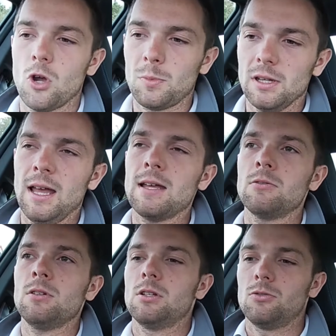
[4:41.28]
drop it
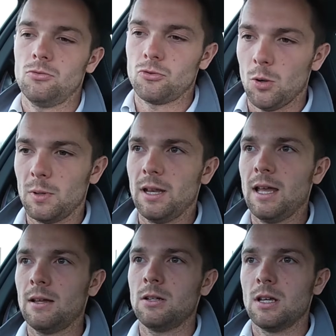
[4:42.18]
down, drop it
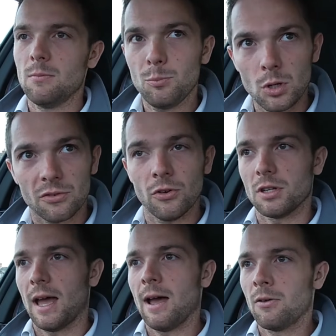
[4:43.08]
down, put your
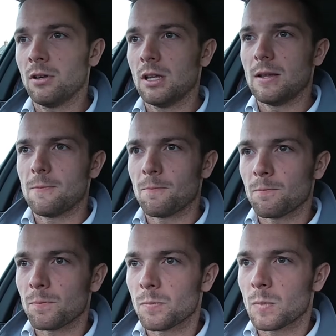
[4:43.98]
foot down.
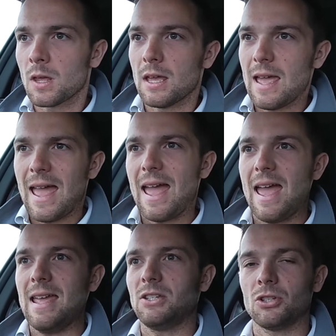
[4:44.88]

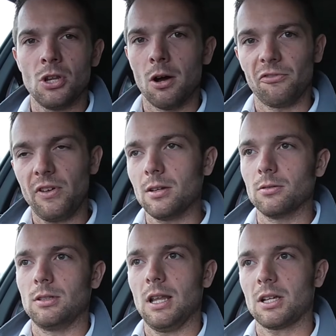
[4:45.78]
It does not
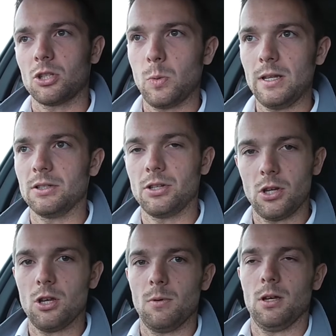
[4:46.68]
feel like a twin
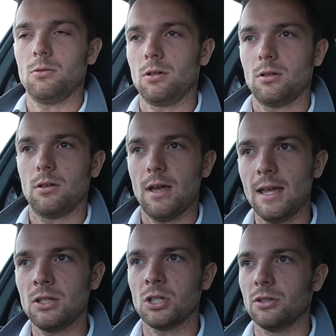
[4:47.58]
turbo
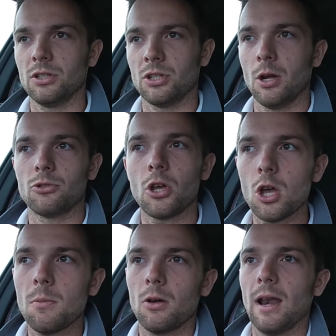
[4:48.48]
engine. There's no
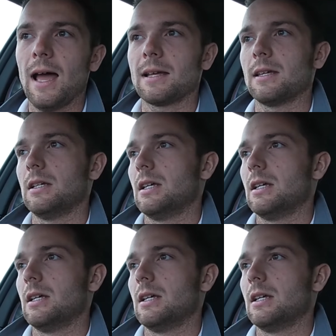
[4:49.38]
turbo lag.